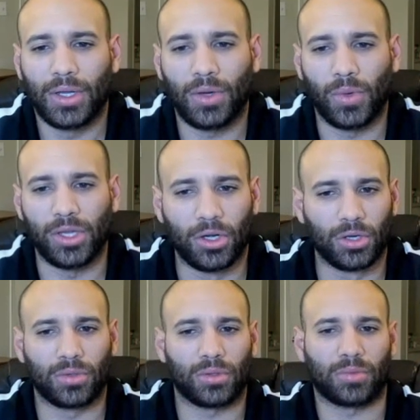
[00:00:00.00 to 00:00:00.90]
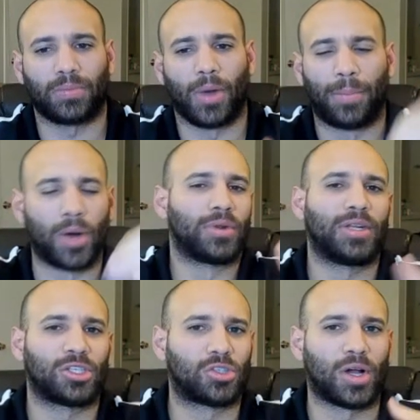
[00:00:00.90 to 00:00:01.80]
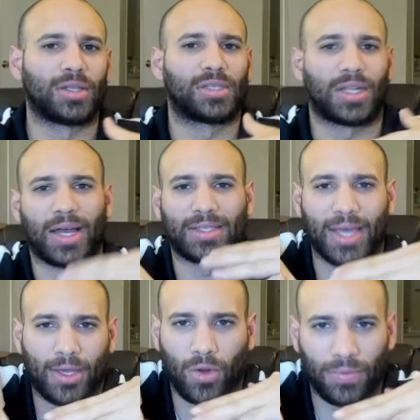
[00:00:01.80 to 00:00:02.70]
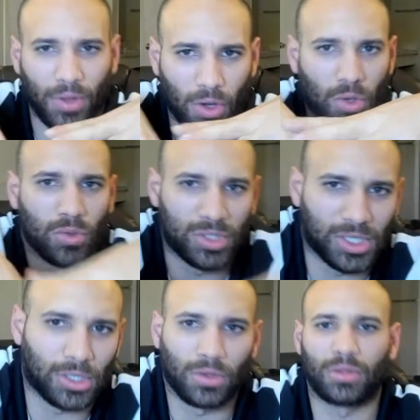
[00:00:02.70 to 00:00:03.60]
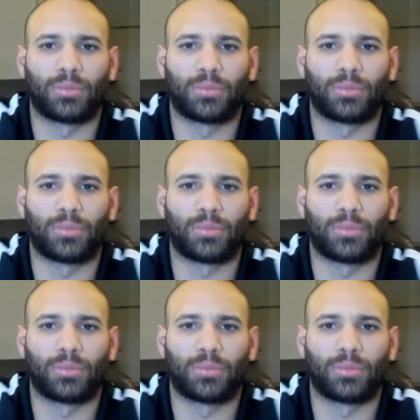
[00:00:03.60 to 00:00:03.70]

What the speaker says: when you're opponent is trying to like take over the whole center of the